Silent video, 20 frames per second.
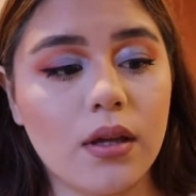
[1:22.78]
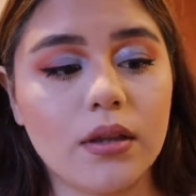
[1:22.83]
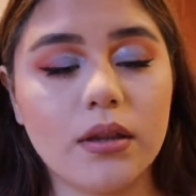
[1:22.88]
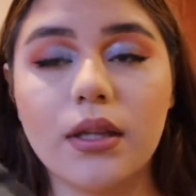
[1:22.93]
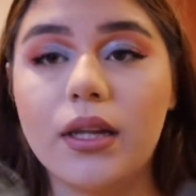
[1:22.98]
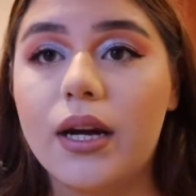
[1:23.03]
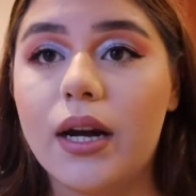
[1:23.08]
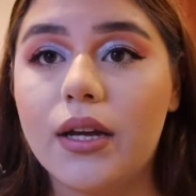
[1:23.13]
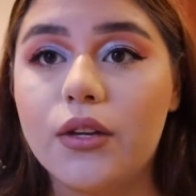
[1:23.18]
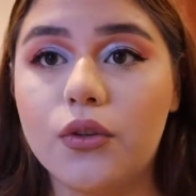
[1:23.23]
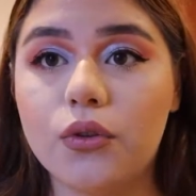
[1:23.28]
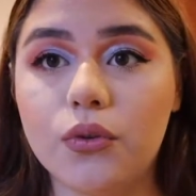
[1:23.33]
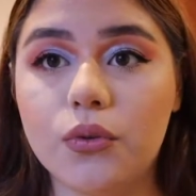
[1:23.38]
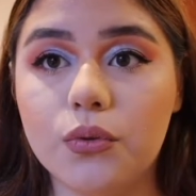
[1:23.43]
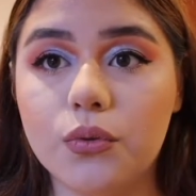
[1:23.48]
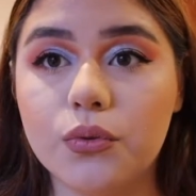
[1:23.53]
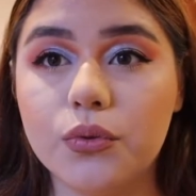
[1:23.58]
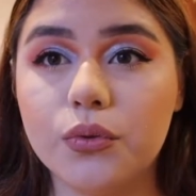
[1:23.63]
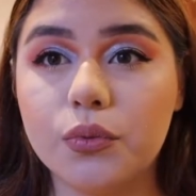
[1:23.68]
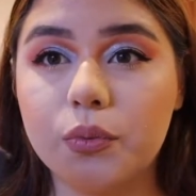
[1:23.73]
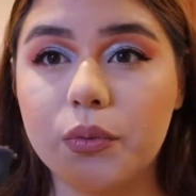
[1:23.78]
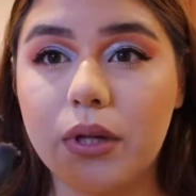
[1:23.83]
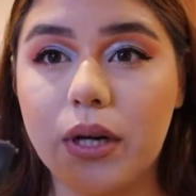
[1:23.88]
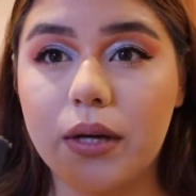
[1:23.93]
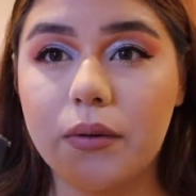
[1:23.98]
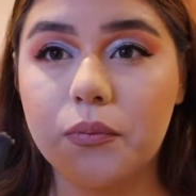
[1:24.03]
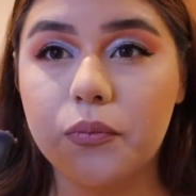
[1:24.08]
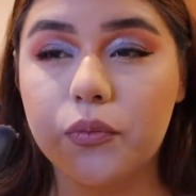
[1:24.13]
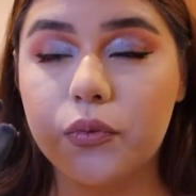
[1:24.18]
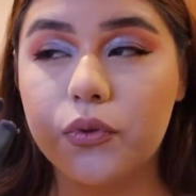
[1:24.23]
that I use when
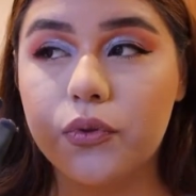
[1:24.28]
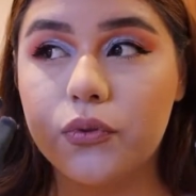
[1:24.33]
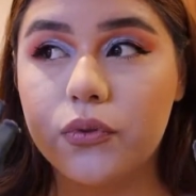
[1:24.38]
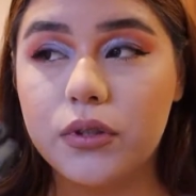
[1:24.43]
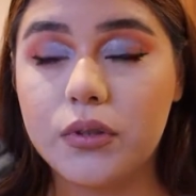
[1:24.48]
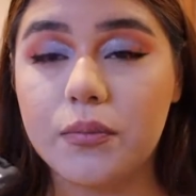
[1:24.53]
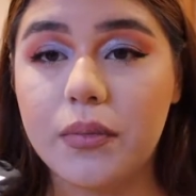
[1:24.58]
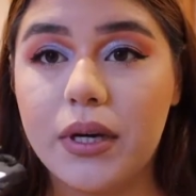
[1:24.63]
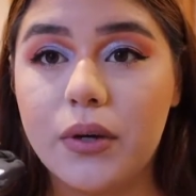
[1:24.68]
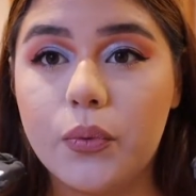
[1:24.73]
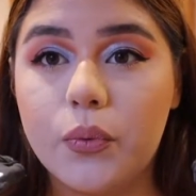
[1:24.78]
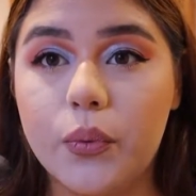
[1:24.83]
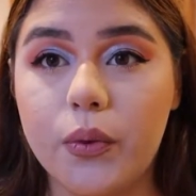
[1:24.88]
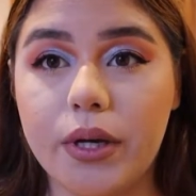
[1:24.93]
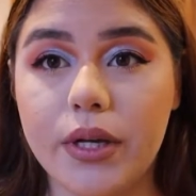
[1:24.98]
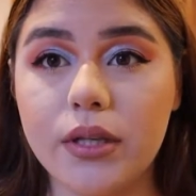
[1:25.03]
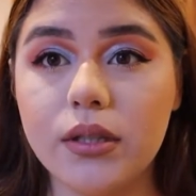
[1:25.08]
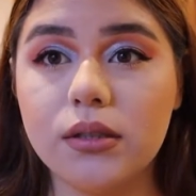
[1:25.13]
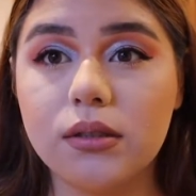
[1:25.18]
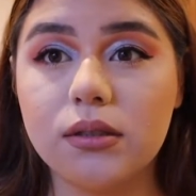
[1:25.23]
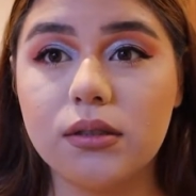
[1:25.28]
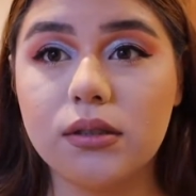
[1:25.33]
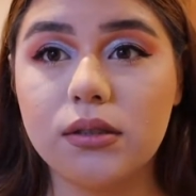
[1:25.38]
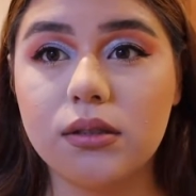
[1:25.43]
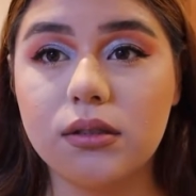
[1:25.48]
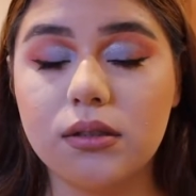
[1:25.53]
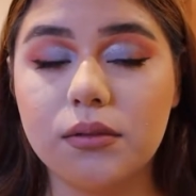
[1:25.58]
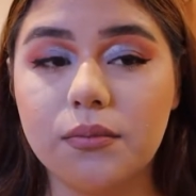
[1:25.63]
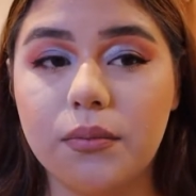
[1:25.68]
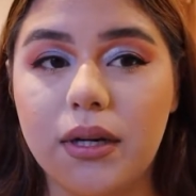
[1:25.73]
I'm using my
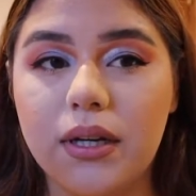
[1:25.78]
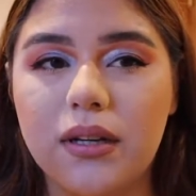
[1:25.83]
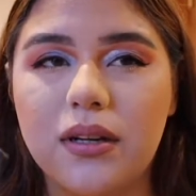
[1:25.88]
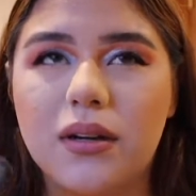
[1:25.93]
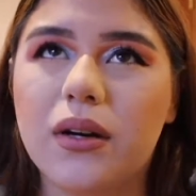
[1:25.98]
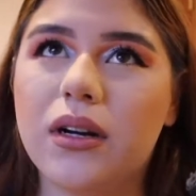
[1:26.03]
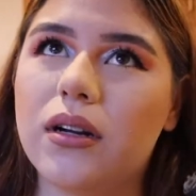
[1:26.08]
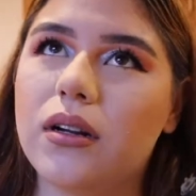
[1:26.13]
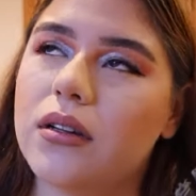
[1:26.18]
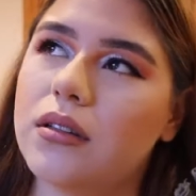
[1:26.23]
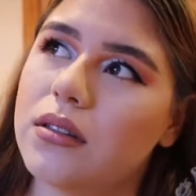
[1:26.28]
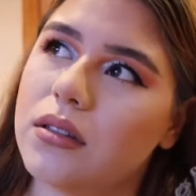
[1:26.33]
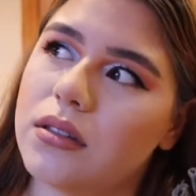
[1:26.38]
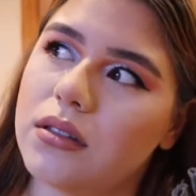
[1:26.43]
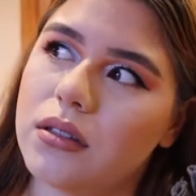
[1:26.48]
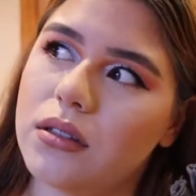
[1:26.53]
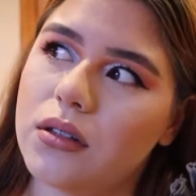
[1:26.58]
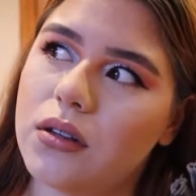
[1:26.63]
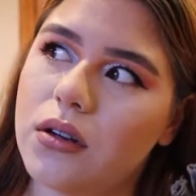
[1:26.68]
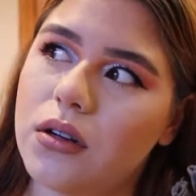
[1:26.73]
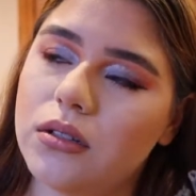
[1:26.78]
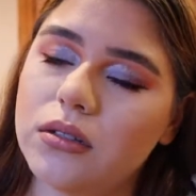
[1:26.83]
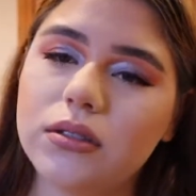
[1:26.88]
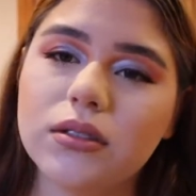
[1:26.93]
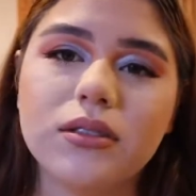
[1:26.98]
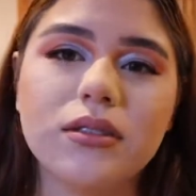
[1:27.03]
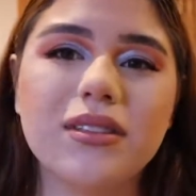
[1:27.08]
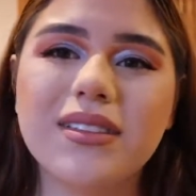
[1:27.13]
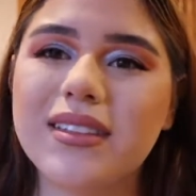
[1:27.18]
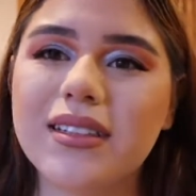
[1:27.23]
weights. I think they're called,
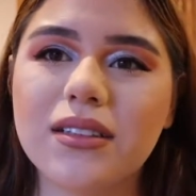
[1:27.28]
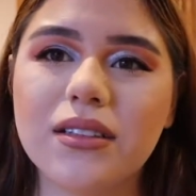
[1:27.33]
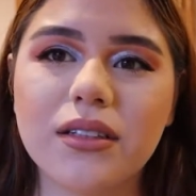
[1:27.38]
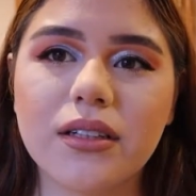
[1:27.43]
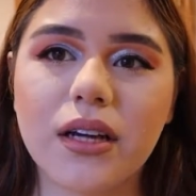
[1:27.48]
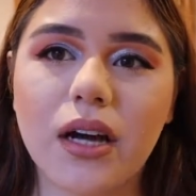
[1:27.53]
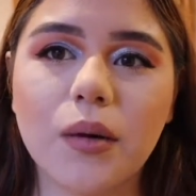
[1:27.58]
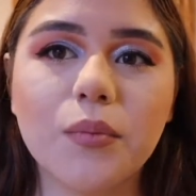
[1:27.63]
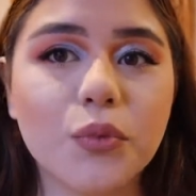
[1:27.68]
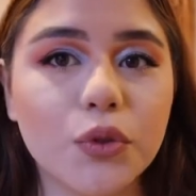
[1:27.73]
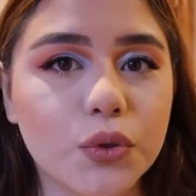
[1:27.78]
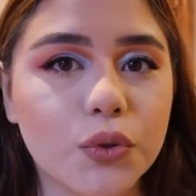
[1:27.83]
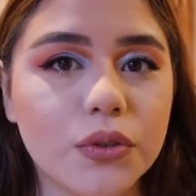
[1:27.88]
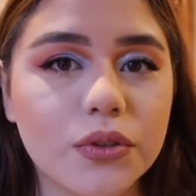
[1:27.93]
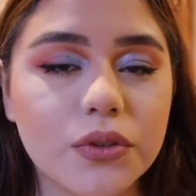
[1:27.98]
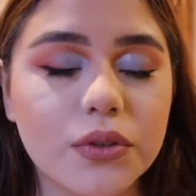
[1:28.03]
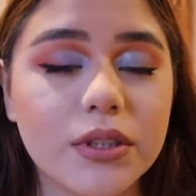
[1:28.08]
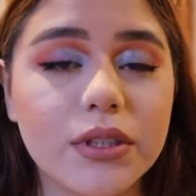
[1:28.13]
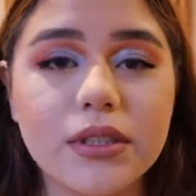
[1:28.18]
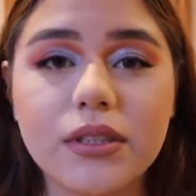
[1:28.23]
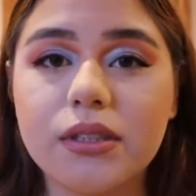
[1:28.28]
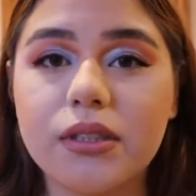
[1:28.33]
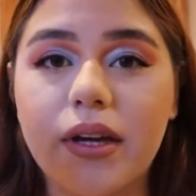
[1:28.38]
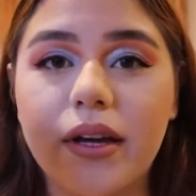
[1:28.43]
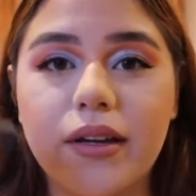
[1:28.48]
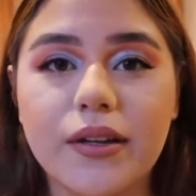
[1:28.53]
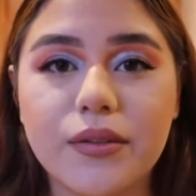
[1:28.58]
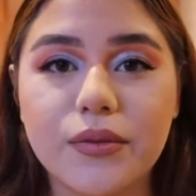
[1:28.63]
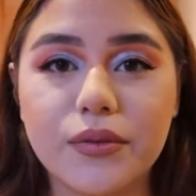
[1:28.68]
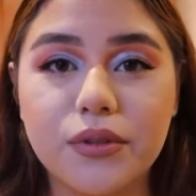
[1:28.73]
see, look, I'm new to this.
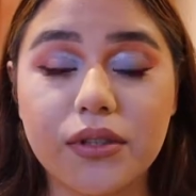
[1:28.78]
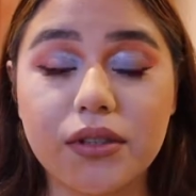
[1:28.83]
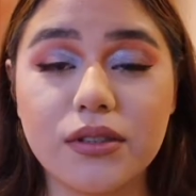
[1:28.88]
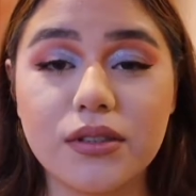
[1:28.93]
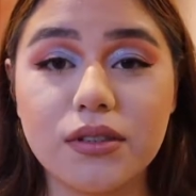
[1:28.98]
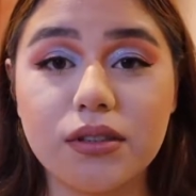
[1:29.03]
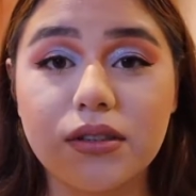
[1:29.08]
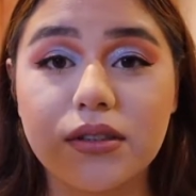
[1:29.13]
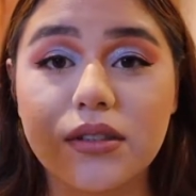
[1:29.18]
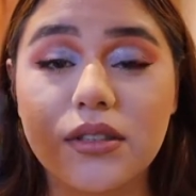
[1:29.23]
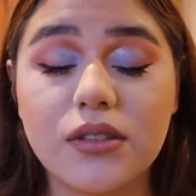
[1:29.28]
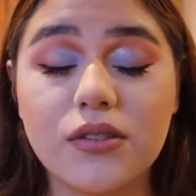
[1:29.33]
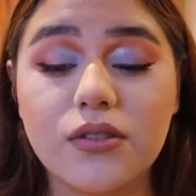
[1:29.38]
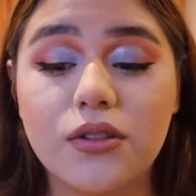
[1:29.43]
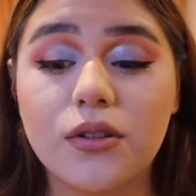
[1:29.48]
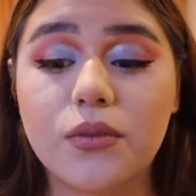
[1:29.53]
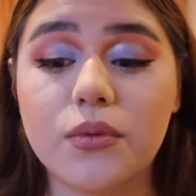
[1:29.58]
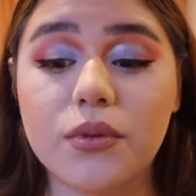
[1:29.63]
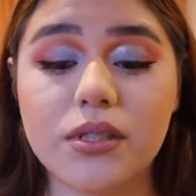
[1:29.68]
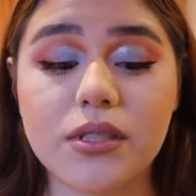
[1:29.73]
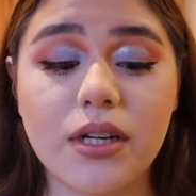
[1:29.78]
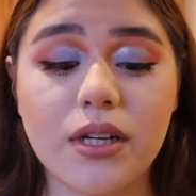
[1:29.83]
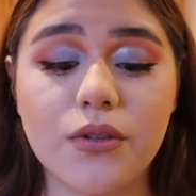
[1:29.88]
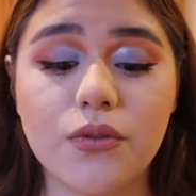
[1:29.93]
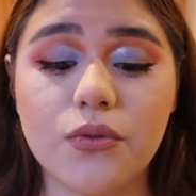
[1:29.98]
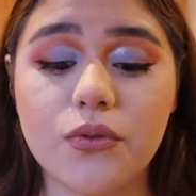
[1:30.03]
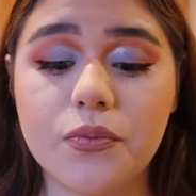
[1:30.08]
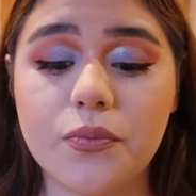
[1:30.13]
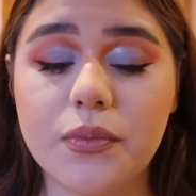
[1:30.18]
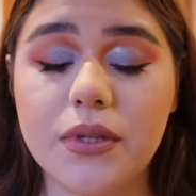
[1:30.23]
These are the ones that I
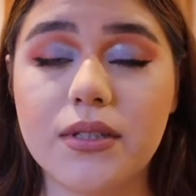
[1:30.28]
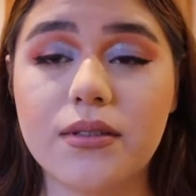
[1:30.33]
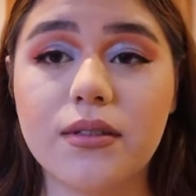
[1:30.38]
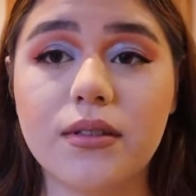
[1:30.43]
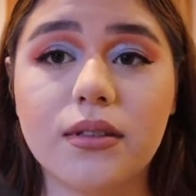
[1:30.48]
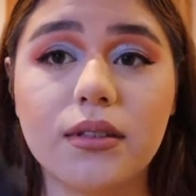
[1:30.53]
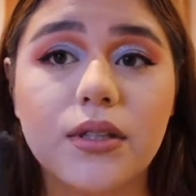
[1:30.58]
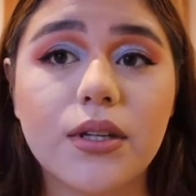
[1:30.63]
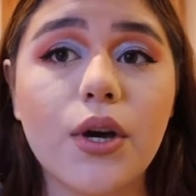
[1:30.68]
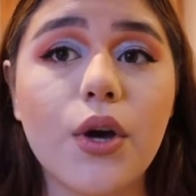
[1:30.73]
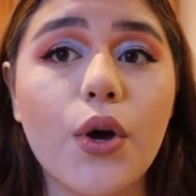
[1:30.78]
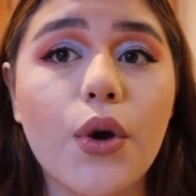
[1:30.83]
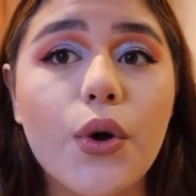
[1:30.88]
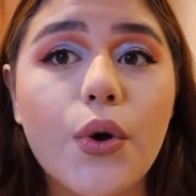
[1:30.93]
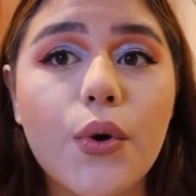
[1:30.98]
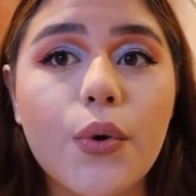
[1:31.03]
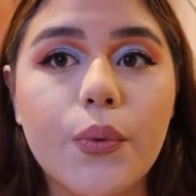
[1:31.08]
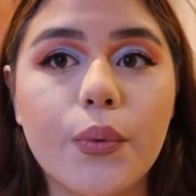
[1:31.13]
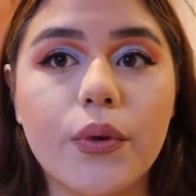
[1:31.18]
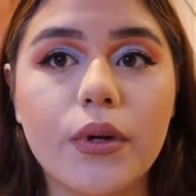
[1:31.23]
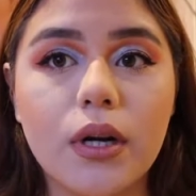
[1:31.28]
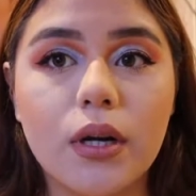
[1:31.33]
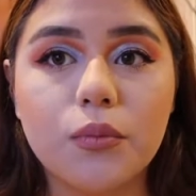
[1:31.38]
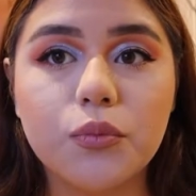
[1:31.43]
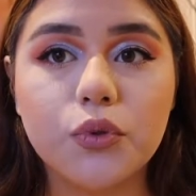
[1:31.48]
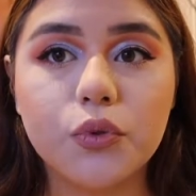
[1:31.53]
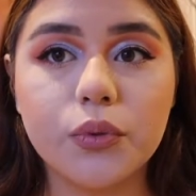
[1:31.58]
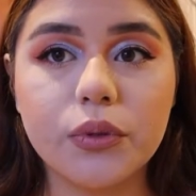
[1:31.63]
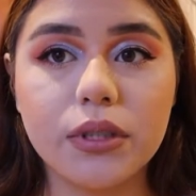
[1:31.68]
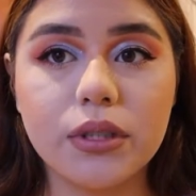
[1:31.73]
use basically when I'm
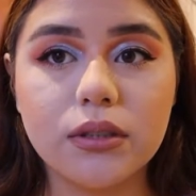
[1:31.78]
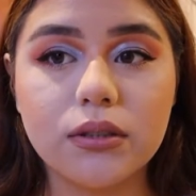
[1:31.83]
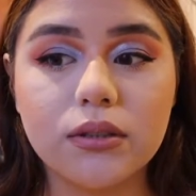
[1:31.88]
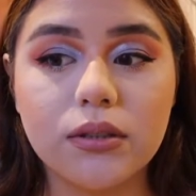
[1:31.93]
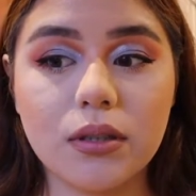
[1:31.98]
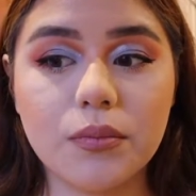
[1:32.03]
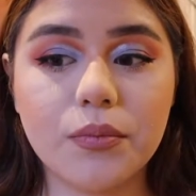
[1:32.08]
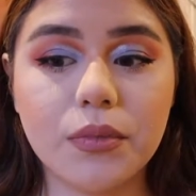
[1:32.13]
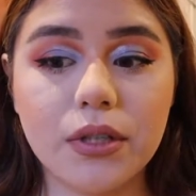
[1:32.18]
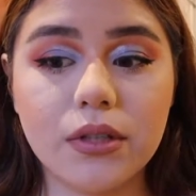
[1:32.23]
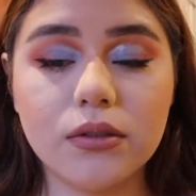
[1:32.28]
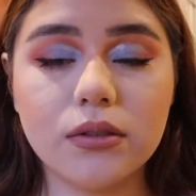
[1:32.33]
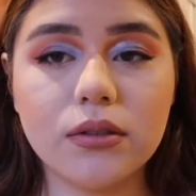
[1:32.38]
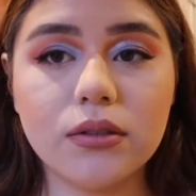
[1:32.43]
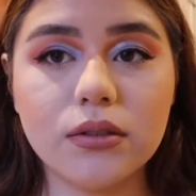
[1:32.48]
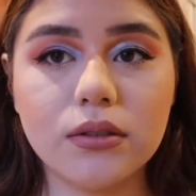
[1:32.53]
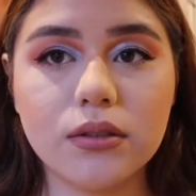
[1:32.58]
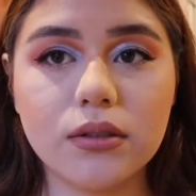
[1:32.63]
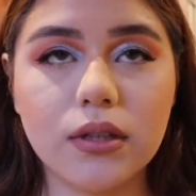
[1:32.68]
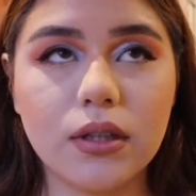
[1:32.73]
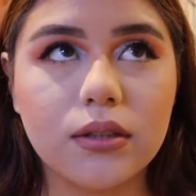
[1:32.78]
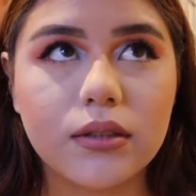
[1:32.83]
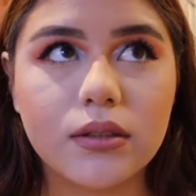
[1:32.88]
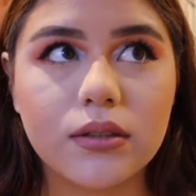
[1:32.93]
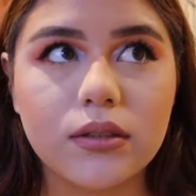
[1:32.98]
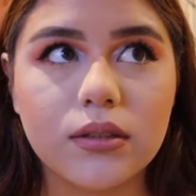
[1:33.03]
doing dumbbells. I